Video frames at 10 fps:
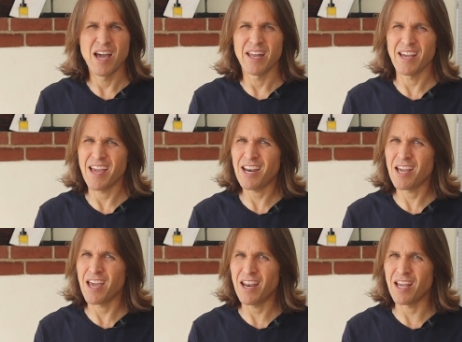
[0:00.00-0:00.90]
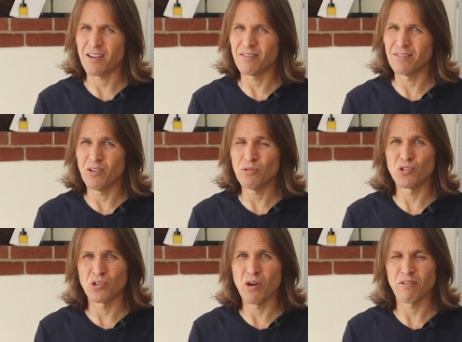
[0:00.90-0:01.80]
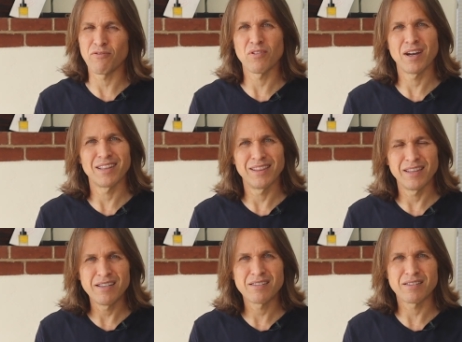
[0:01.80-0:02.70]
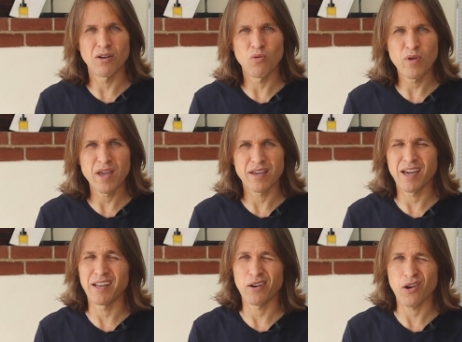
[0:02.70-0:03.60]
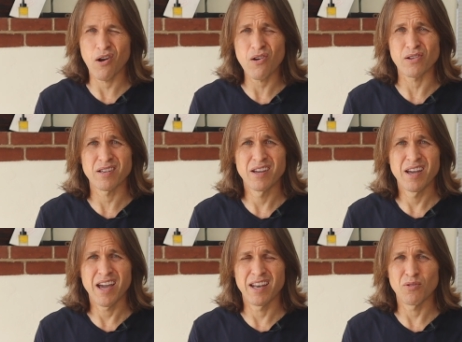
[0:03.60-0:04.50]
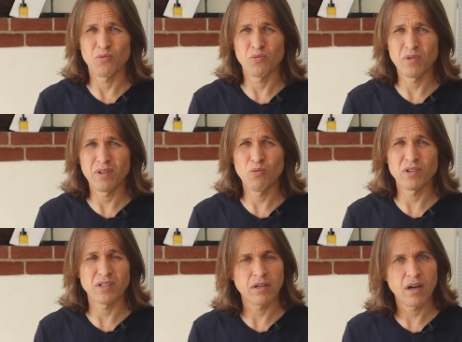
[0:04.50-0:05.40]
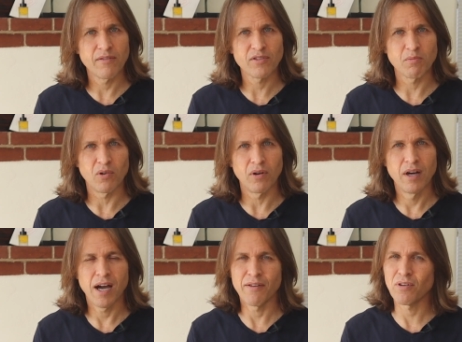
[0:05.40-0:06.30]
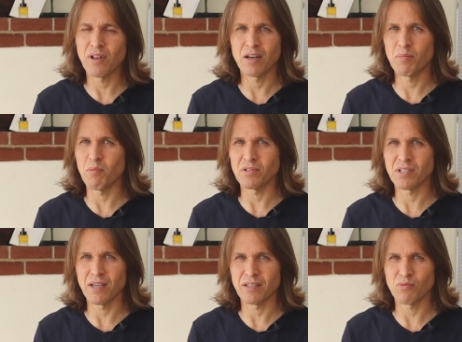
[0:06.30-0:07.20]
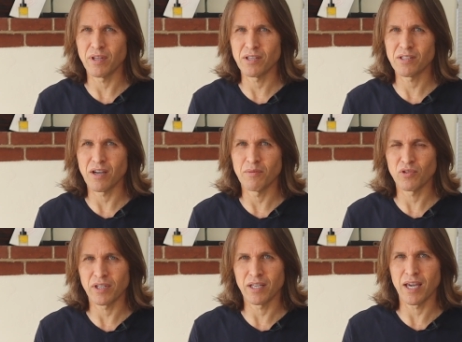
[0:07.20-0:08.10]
And I had a headache, no joke, for at least a week, and it hurt, and it really wasn't comfortable. I've heard a lot of people say this when they stopped drinking